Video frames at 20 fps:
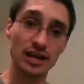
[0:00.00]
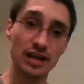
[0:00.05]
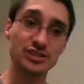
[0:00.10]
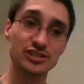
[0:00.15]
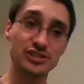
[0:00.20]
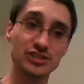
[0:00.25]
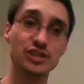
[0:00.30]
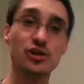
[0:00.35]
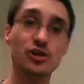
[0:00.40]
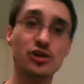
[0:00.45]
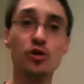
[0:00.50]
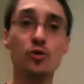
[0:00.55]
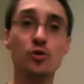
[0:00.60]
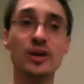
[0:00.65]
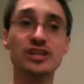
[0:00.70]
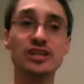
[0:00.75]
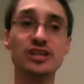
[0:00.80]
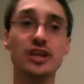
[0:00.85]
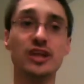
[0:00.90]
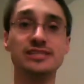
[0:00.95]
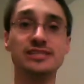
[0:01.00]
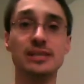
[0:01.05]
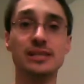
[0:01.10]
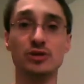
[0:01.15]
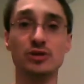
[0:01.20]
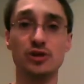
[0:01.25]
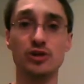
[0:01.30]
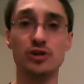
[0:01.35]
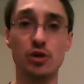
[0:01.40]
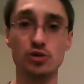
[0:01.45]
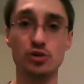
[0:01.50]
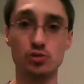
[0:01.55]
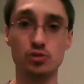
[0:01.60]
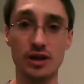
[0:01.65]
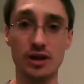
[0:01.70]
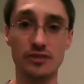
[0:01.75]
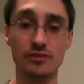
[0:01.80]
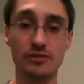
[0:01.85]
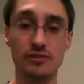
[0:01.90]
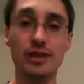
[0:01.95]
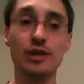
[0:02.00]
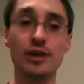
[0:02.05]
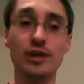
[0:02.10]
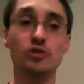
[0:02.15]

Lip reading: and you see who each lightsaber goes with.